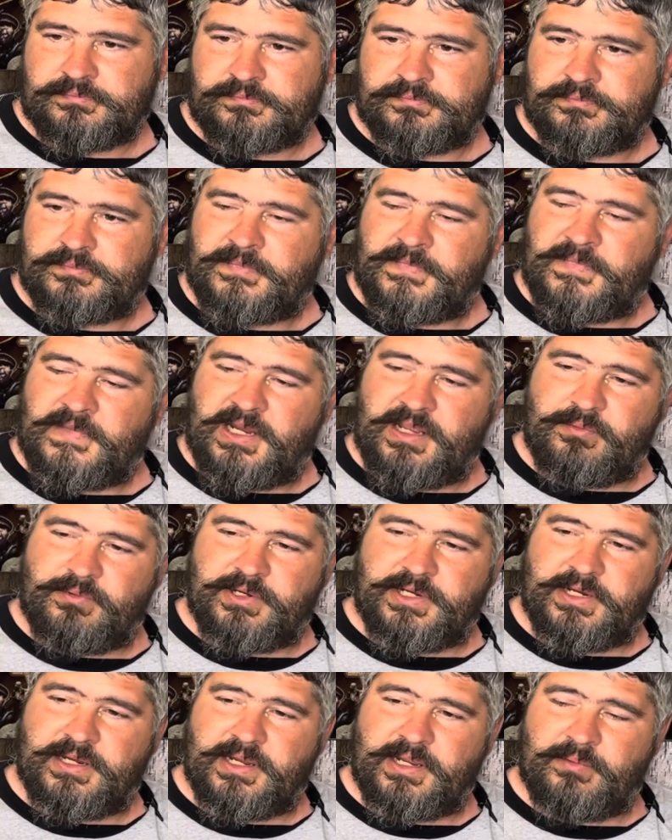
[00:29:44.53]

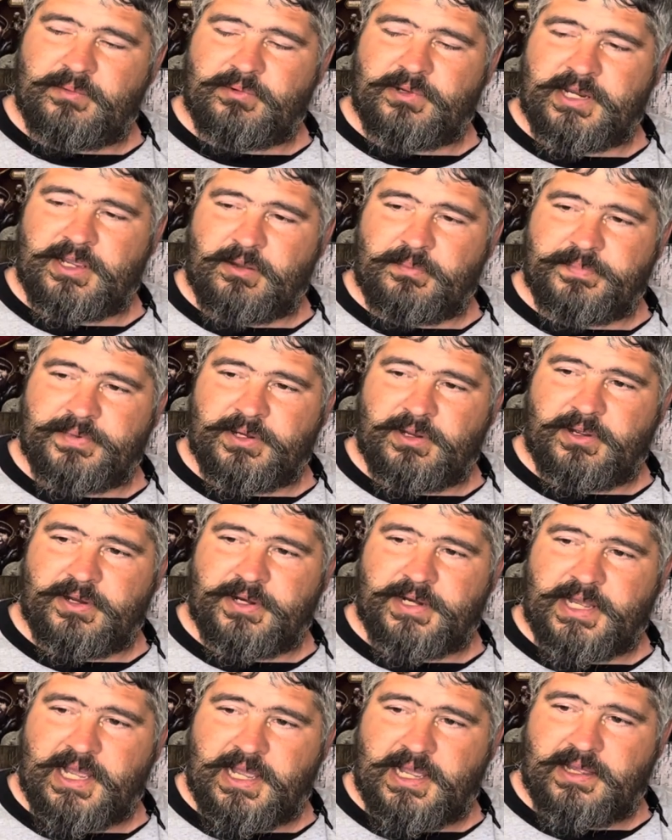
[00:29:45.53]
It would help you
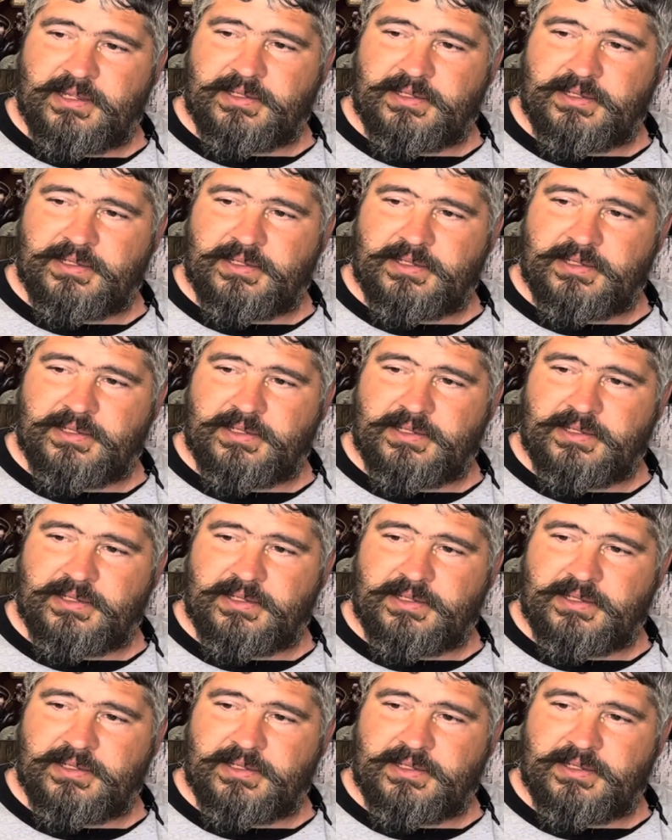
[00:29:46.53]
on height.